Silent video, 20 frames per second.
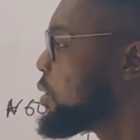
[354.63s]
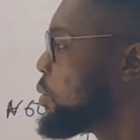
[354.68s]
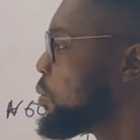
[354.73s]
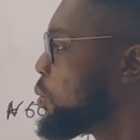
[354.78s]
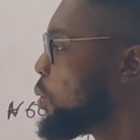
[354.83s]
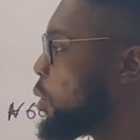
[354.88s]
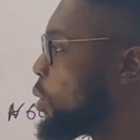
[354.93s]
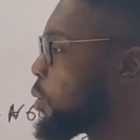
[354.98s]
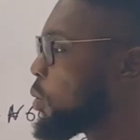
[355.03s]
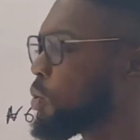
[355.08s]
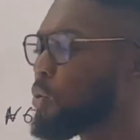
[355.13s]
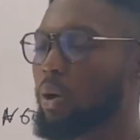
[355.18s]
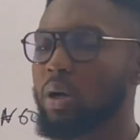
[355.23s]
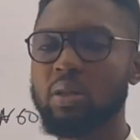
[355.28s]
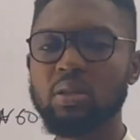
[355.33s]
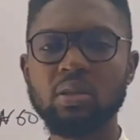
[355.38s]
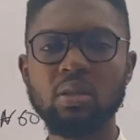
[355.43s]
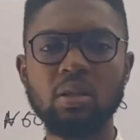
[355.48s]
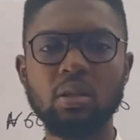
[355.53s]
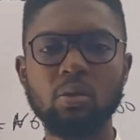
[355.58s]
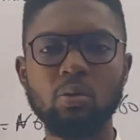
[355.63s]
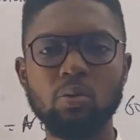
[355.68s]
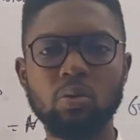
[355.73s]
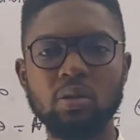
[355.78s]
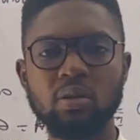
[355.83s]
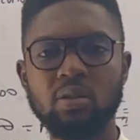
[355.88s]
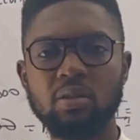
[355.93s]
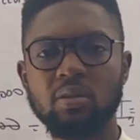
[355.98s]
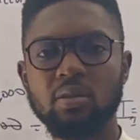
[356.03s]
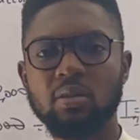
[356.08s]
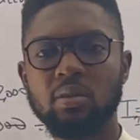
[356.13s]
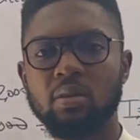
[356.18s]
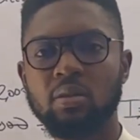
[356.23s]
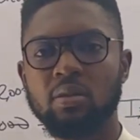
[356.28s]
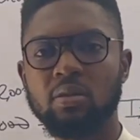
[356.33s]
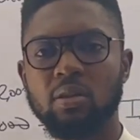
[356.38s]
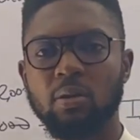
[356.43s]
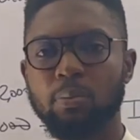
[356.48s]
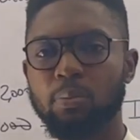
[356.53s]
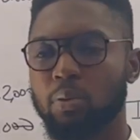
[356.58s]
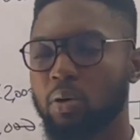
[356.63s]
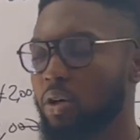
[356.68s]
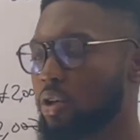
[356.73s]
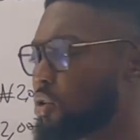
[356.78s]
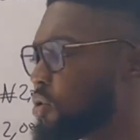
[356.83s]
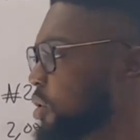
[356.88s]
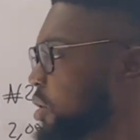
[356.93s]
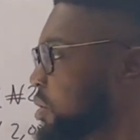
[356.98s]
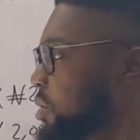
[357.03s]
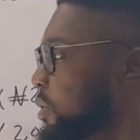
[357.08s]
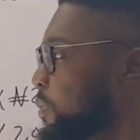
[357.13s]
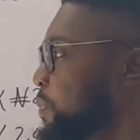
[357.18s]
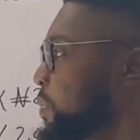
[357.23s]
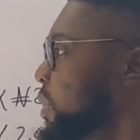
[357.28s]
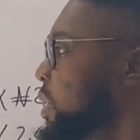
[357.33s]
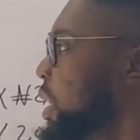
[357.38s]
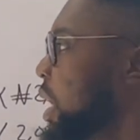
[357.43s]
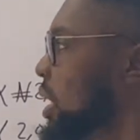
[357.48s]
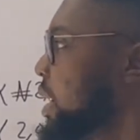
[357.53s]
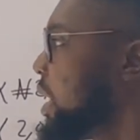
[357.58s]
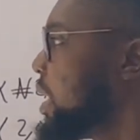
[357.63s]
work when dealing with simple interest. Now